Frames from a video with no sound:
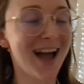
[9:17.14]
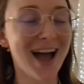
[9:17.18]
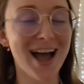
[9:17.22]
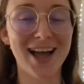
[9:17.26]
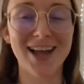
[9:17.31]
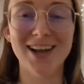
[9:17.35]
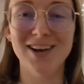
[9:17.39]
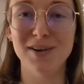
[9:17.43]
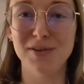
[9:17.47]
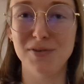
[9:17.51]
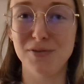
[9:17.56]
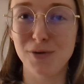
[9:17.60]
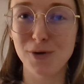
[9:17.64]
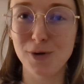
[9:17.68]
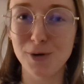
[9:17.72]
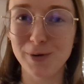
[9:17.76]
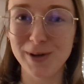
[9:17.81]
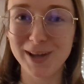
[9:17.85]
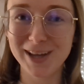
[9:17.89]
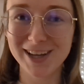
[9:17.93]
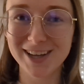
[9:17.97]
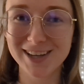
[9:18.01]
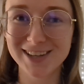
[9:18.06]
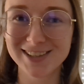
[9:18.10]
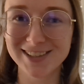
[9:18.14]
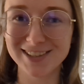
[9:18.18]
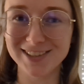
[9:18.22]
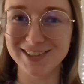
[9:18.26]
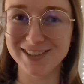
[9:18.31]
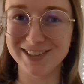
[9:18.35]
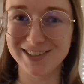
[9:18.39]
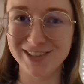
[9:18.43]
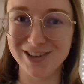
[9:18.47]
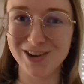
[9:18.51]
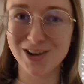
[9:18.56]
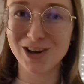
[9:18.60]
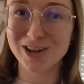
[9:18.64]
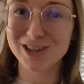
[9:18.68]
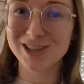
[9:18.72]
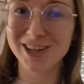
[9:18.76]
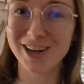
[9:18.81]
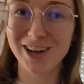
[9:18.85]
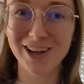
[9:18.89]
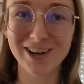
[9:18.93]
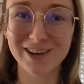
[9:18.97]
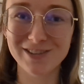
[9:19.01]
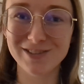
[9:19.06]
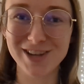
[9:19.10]
and 4 weeks is not a
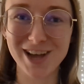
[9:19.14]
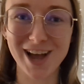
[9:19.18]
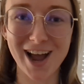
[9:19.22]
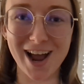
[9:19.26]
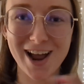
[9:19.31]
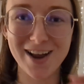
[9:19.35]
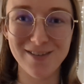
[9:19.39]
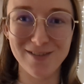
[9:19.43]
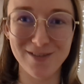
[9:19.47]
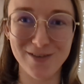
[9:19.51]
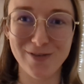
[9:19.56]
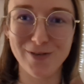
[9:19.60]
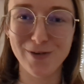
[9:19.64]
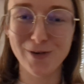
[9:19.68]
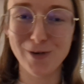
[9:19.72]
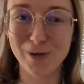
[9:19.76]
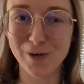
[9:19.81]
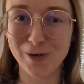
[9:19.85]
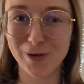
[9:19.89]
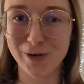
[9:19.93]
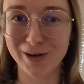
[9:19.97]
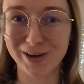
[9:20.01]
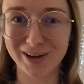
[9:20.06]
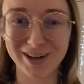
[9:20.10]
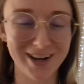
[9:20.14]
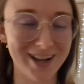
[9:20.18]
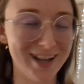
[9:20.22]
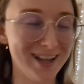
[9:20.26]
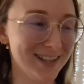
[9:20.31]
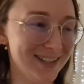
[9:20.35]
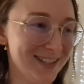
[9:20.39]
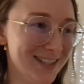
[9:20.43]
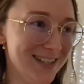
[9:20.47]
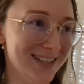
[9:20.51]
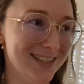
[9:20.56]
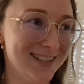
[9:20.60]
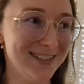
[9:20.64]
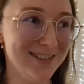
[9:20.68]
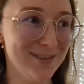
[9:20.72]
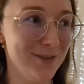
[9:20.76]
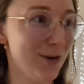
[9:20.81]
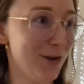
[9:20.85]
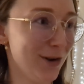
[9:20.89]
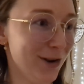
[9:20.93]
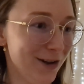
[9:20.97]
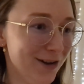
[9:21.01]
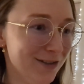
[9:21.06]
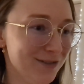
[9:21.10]
lot of time. 4 classes,
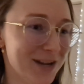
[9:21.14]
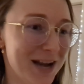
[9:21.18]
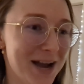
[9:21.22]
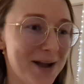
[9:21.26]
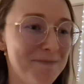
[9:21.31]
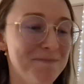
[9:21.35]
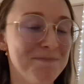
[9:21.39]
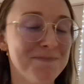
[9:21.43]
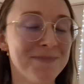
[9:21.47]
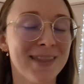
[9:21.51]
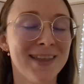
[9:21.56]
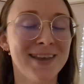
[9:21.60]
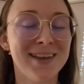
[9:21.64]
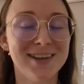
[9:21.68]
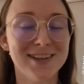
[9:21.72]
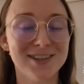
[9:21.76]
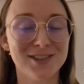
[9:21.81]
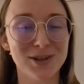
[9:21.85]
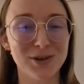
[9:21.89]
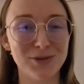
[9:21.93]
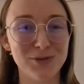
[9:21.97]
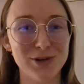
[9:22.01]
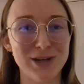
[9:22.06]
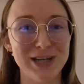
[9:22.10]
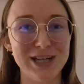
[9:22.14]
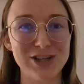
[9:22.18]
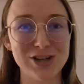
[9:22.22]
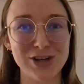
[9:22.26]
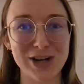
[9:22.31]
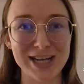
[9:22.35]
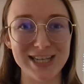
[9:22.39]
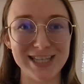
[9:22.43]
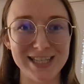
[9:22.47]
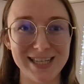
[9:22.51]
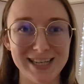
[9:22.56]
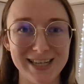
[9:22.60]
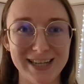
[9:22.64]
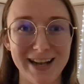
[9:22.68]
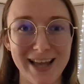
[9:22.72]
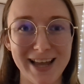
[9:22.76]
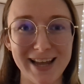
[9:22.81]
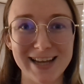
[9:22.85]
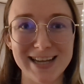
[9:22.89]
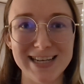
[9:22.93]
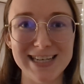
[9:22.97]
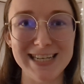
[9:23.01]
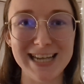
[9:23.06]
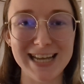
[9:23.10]
not a lot of time. So I've really tried to
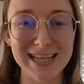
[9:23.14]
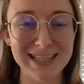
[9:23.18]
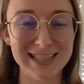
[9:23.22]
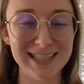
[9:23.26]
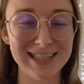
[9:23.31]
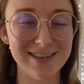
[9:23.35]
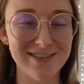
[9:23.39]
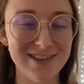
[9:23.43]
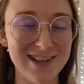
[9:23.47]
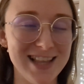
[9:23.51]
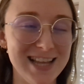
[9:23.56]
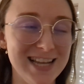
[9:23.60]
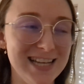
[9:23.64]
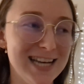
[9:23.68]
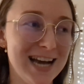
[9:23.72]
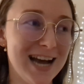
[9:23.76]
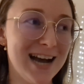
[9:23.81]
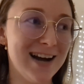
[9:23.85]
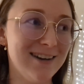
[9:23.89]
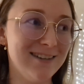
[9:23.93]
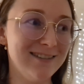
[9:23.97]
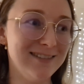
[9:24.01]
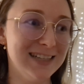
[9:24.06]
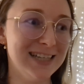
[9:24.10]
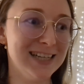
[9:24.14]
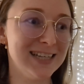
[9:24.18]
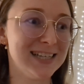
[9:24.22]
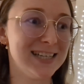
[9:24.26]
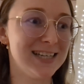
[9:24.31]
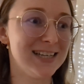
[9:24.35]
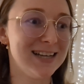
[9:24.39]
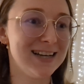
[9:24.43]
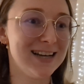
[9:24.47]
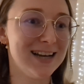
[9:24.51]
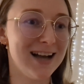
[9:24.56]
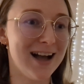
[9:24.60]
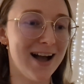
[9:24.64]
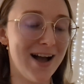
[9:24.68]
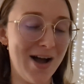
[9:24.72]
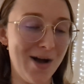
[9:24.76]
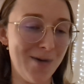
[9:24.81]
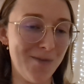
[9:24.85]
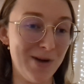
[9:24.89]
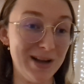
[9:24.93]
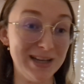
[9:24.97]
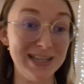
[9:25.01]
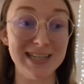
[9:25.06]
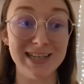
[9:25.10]
like condense everything down.
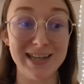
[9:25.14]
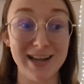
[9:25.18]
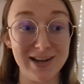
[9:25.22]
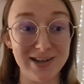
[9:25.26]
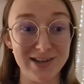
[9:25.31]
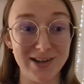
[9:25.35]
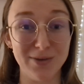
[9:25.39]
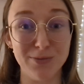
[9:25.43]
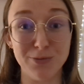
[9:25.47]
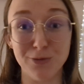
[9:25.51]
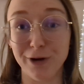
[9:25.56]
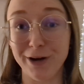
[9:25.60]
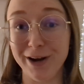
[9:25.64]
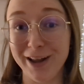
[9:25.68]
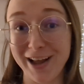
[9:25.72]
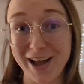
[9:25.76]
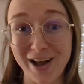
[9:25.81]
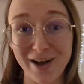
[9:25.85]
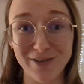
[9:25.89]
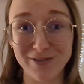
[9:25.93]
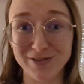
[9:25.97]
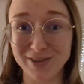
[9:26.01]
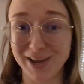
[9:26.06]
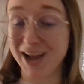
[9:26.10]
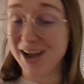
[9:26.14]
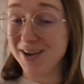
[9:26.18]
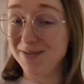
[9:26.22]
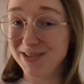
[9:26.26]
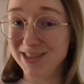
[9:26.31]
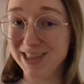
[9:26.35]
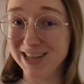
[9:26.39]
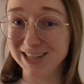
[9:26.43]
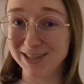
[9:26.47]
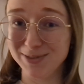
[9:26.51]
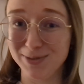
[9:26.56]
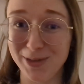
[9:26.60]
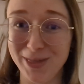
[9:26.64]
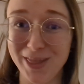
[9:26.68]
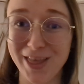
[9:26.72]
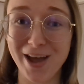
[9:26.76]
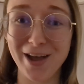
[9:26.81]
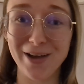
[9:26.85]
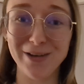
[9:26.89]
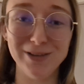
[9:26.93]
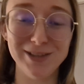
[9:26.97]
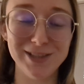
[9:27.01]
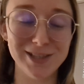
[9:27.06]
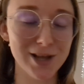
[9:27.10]
I did end up running out of time in this one
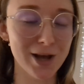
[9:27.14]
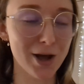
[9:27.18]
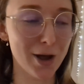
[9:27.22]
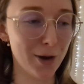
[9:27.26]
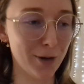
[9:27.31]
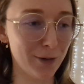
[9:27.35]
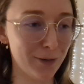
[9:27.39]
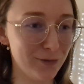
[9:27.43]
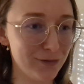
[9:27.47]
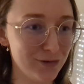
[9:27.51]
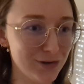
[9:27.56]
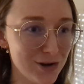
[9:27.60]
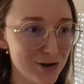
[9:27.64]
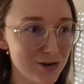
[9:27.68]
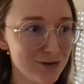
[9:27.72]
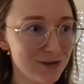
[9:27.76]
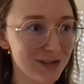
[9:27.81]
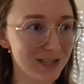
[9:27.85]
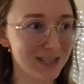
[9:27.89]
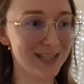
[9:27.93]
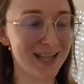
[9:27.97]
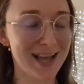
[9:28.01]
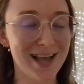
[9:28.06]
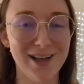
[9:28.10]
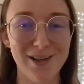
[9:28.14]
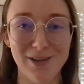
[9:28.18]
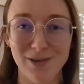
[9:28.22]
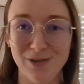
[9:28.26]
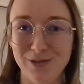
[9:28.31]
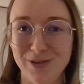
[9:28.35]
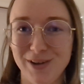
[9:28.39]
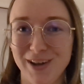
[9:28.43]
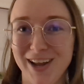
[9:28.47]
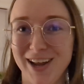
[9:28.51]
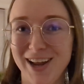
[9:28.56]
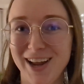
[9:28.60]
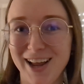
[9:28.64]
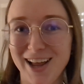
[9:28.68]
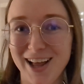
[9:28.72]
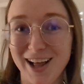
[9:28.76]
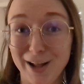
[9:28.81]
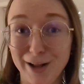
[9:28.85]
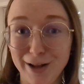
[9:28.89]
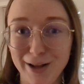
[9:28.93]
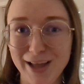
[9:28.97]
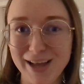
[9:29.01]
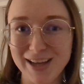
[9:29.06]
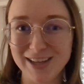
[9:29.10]
though, so note to self,
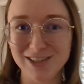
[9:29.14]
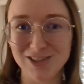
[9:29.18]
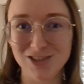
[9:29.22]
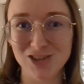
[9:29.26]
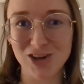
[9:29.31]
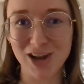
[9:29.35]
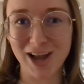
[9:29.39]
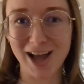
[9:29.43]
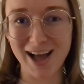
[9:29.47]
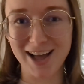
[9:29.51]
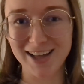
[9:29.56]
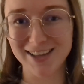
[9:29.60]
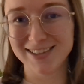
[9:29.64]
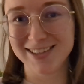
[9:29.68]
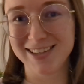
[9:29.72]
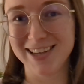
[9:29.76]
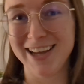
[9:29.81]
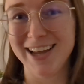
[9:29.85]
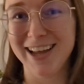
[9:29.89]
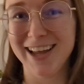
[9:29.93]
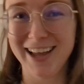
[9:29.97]
less chat